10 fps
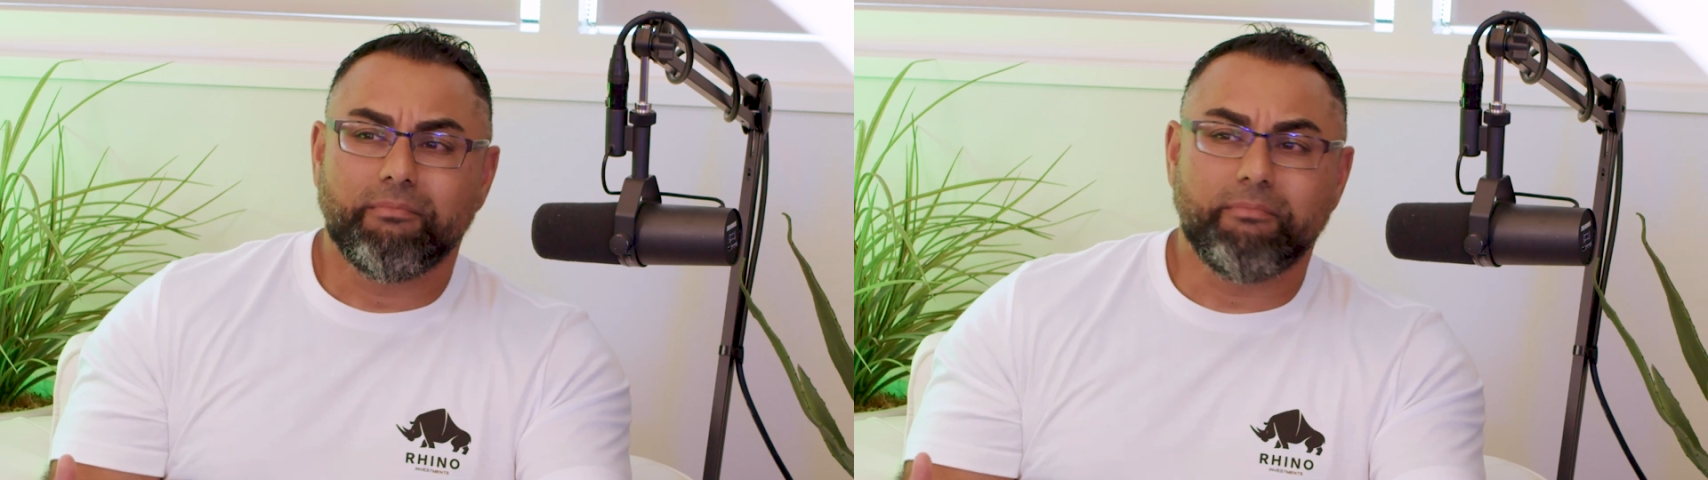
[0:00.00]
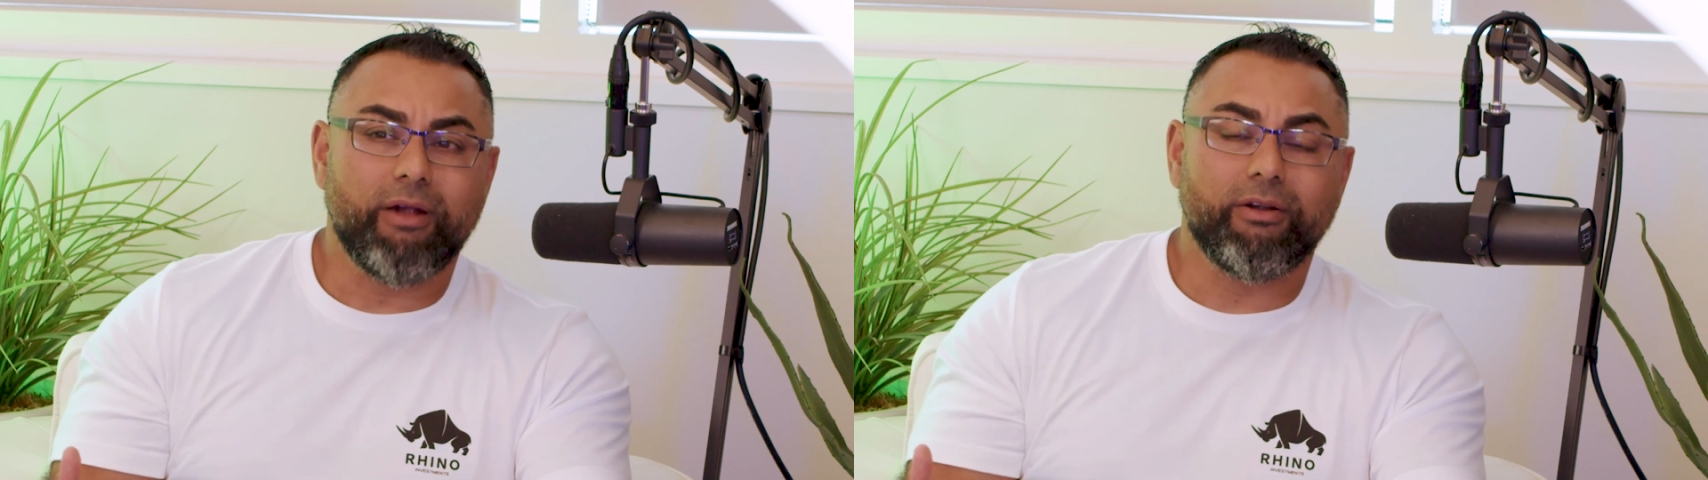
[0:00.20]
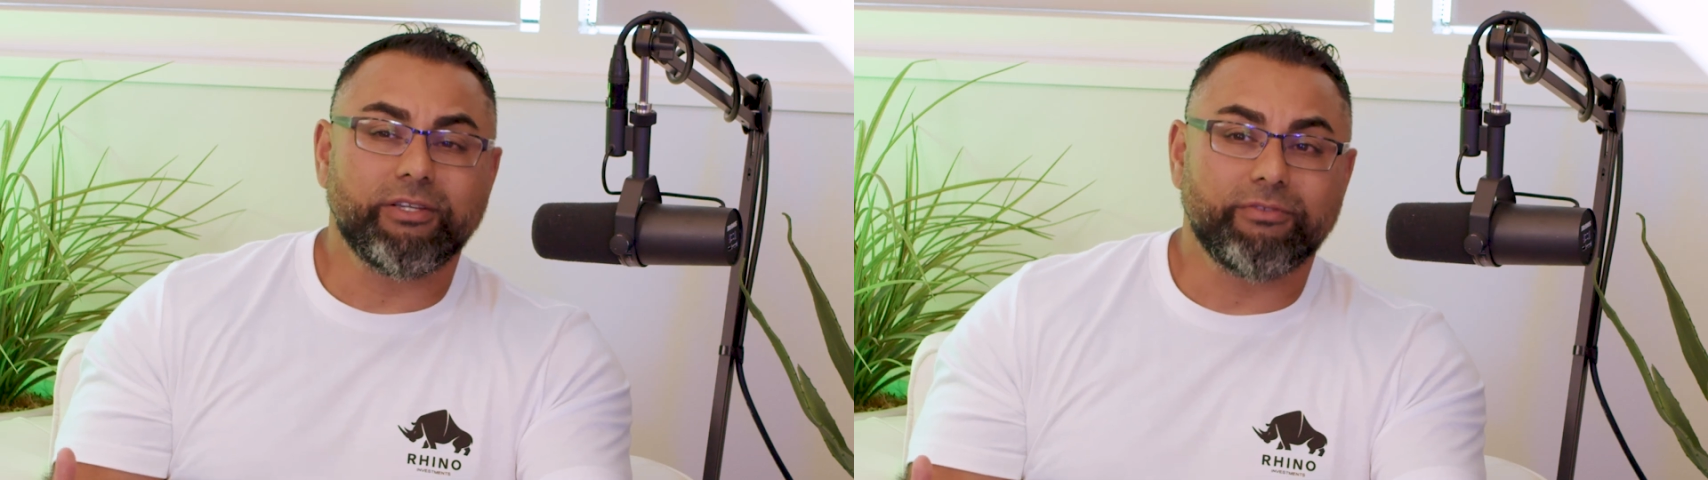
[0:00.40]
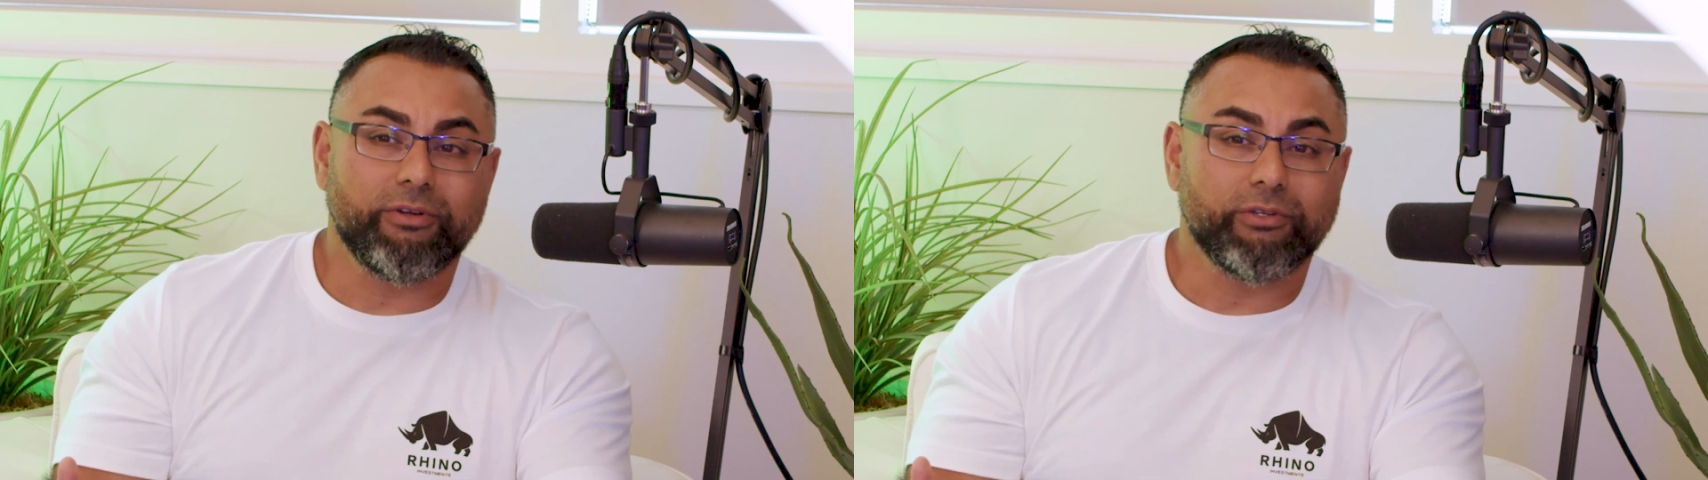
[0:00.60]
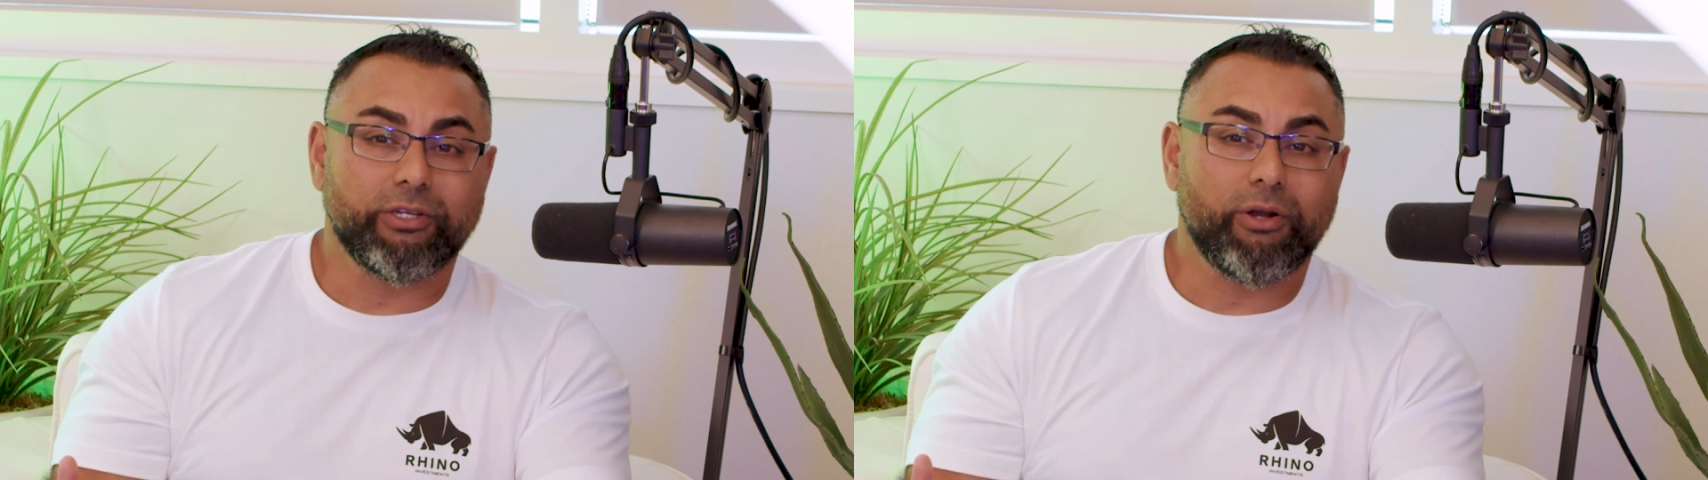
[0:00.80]

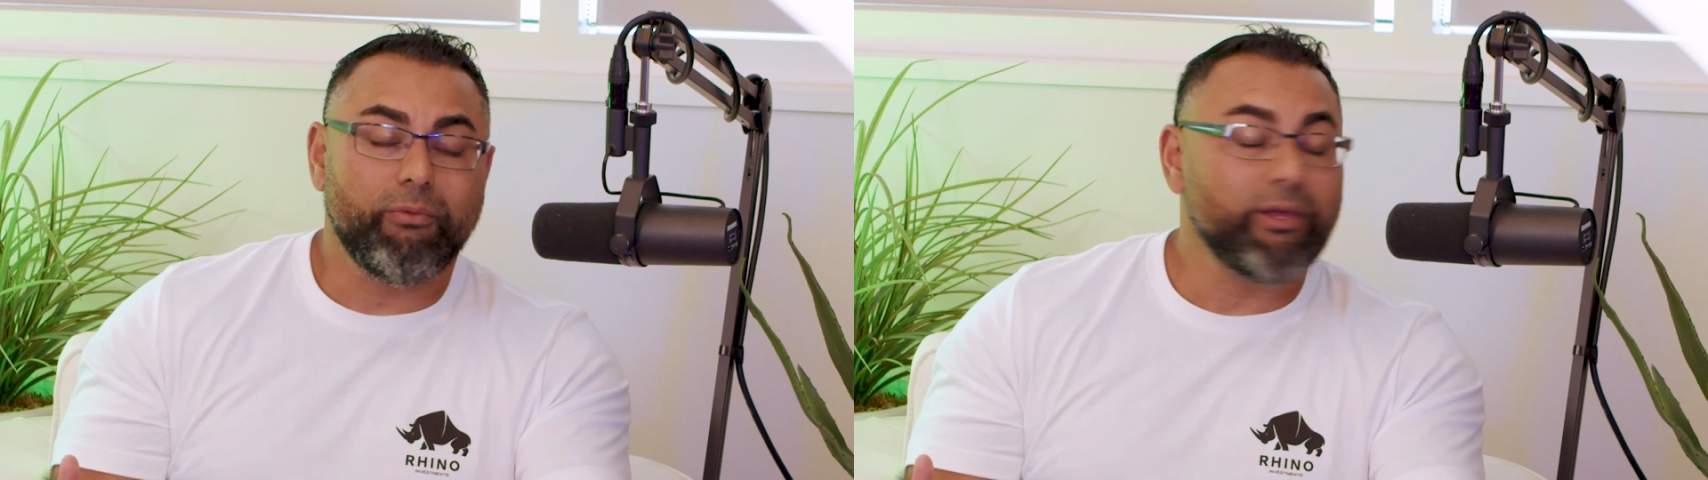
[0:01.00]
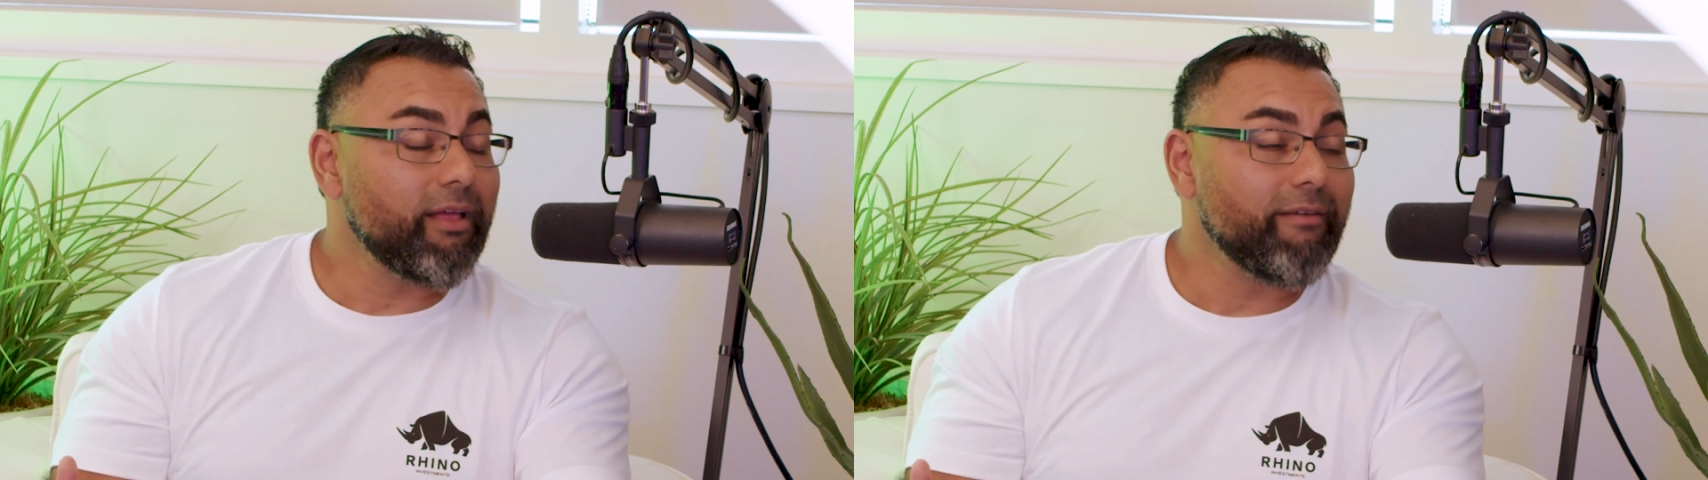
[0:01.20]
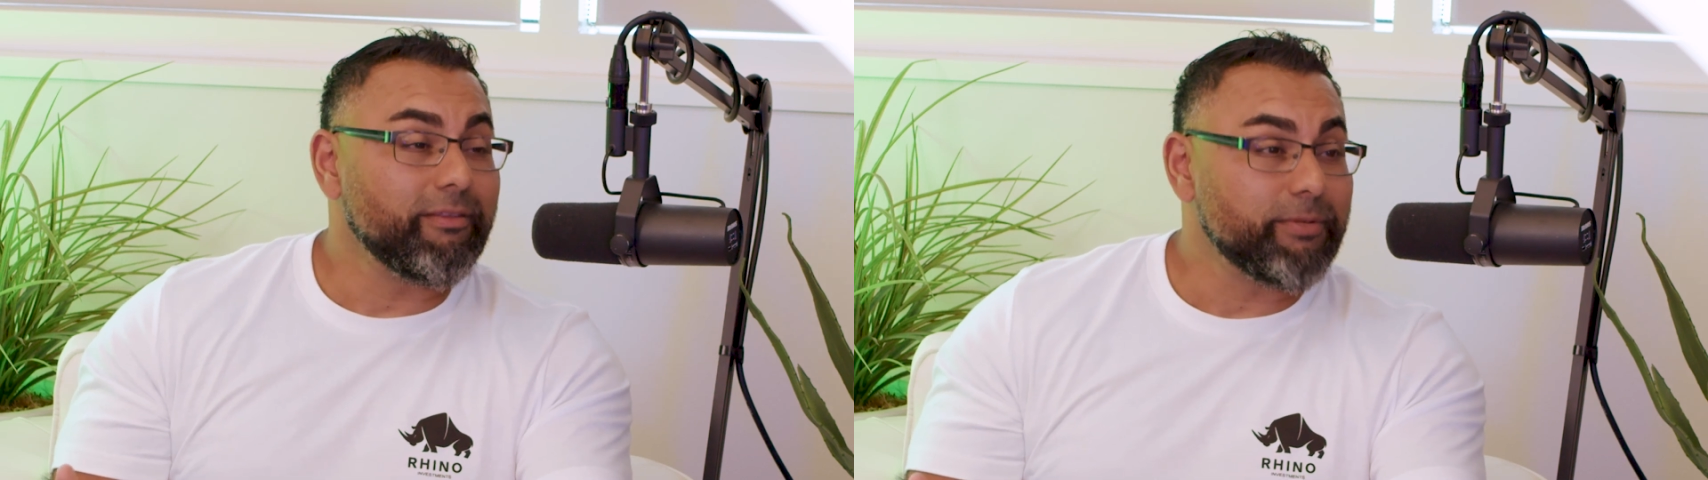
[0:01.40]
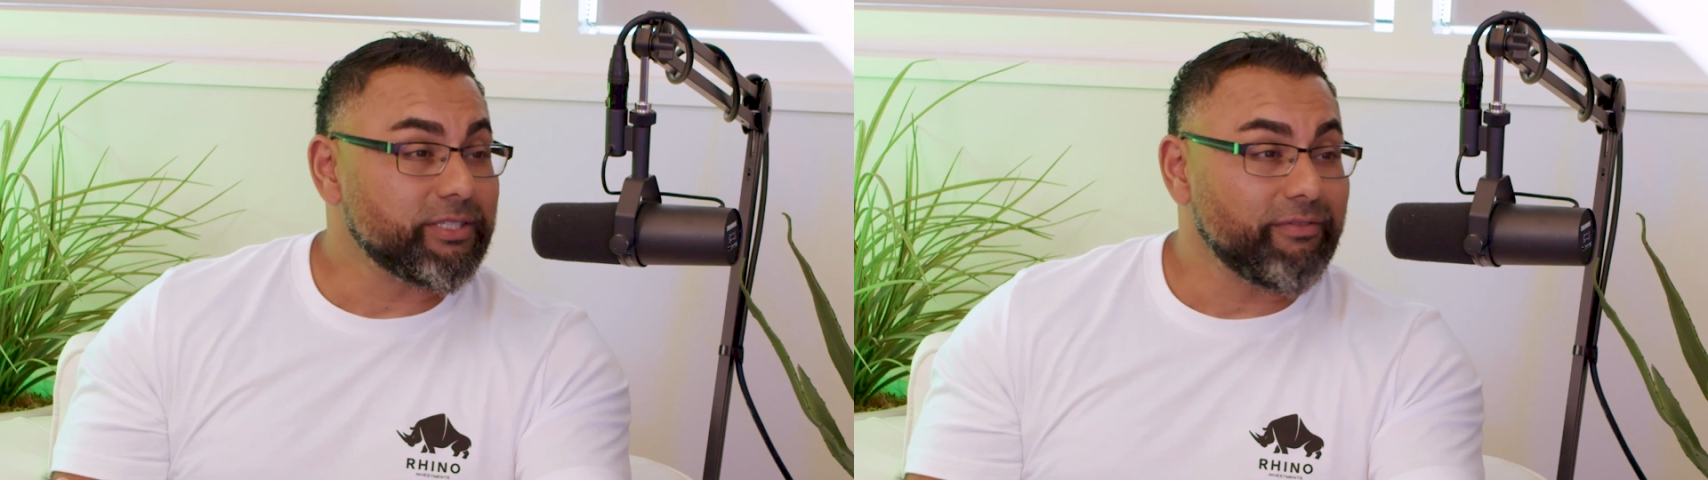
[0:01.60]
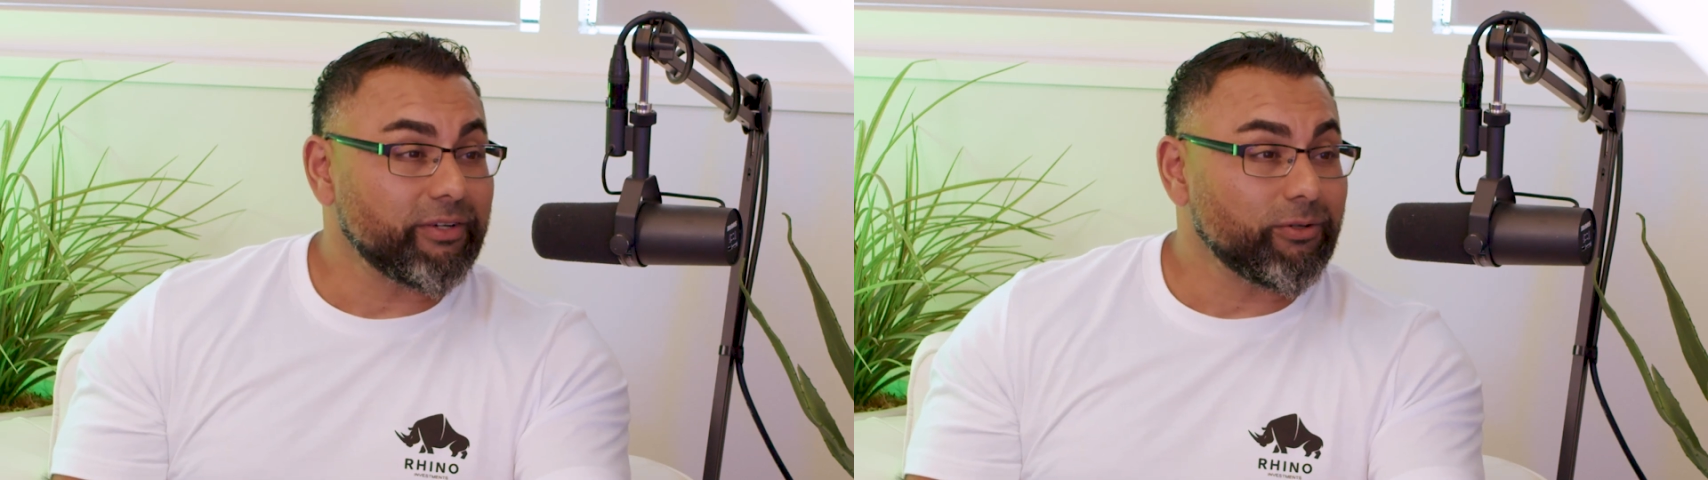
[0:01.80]
Marysville, we love the
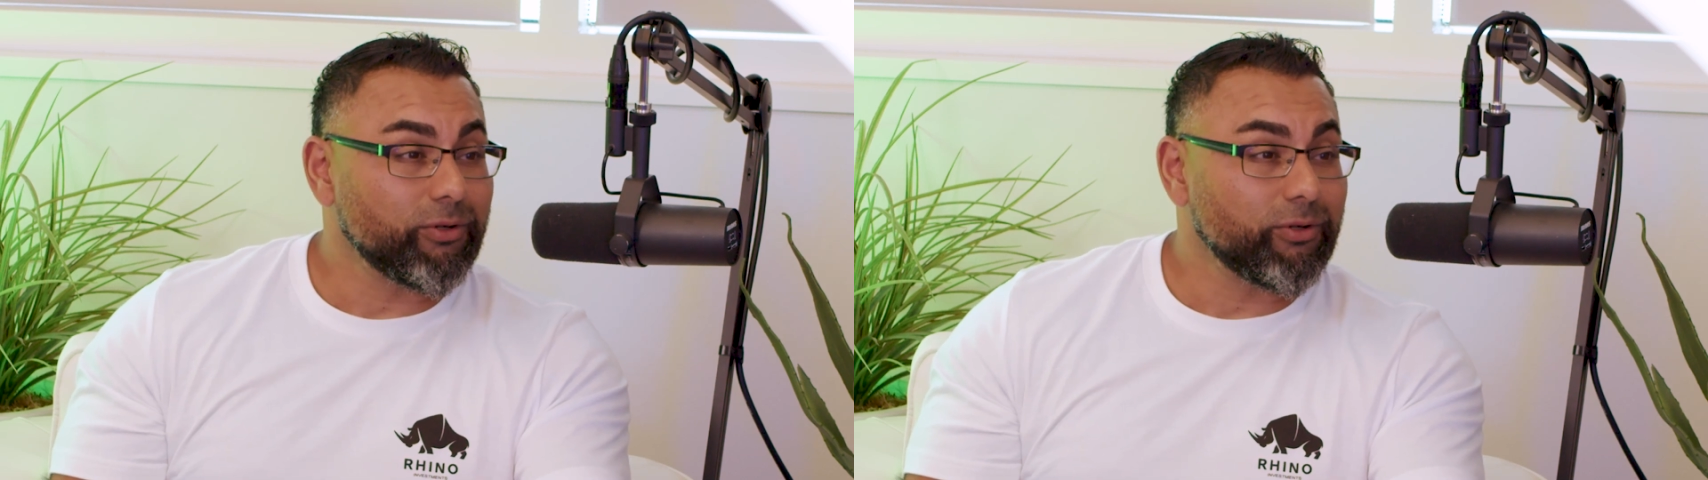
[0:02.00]
Pacific